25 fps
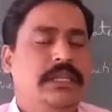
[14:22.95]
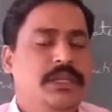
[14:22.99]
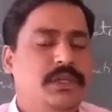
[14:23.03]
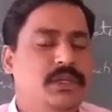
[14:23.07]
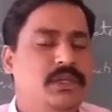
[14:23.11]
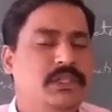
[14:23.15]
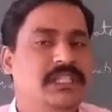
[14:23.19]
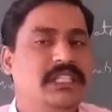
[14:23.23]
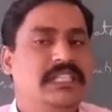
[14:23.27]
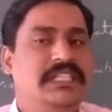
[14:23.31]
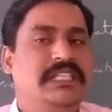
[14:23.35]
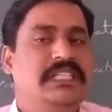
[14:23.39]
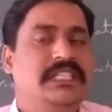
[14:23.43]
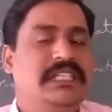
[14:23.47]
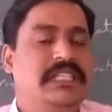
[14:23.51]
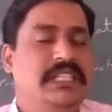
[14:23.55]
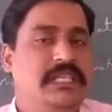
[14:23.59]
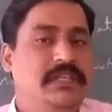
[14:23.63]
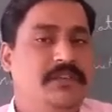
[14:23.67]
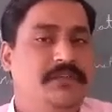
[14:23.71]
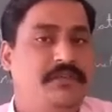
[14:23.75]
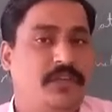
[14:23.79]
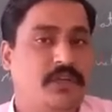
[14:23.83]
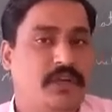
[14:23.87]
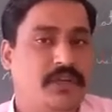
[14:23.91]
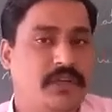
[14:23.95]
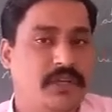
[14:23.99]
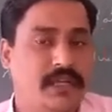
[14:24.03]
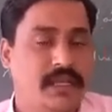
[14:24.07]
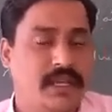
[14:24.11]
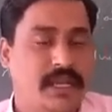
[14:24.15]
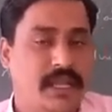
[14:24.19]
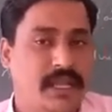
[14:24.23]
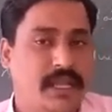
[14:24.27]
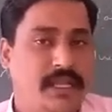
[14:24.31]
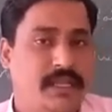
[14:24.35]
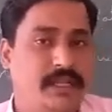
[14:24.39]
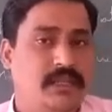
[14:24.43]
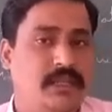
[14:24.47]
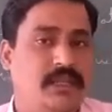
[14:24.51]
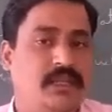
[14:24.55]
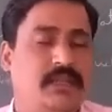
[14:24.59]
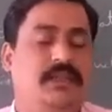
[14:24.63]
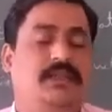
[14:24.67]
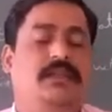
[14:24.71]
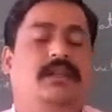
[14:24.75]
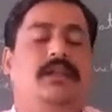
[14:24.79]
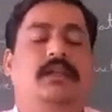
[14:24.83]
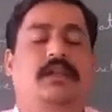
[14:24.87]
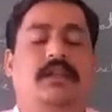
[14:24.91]
lives still
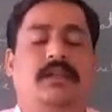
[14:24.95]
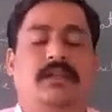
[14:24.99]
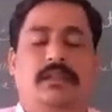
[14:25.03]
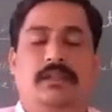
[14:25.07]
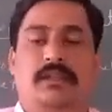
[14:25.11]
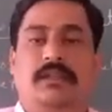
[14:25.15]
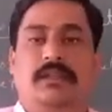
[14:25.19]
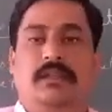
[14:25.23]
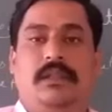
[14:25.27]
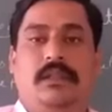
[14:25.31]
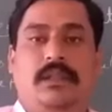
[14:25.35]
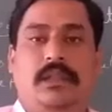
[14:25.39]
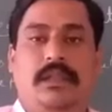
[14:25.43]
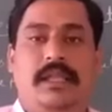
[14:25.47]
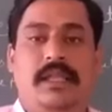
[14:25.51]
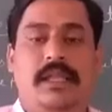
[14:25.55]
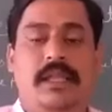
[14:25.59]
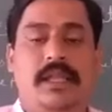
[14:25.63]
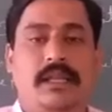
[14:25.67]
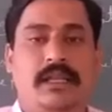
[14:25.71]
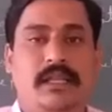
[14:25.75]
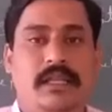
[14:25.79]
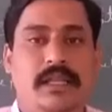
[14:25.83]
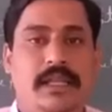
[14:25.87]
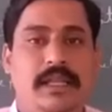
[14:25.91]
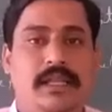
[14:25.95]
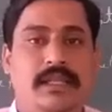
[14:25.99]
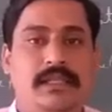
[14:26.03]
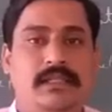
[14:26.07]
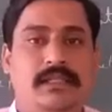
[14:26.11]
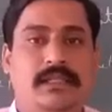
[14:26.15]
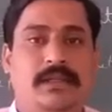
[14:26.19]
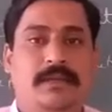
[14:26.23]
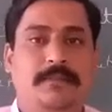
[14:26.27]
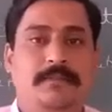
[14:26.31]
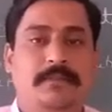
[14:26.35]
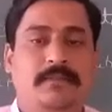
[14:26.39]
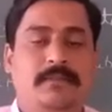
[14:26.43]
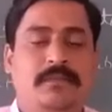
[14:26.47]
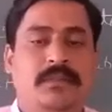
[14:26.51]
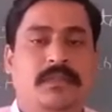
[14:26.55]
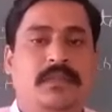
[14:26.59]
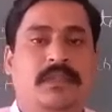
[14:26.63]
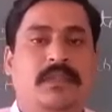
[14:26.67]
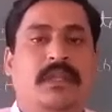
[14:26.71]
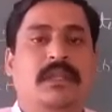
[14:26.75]
49-year age,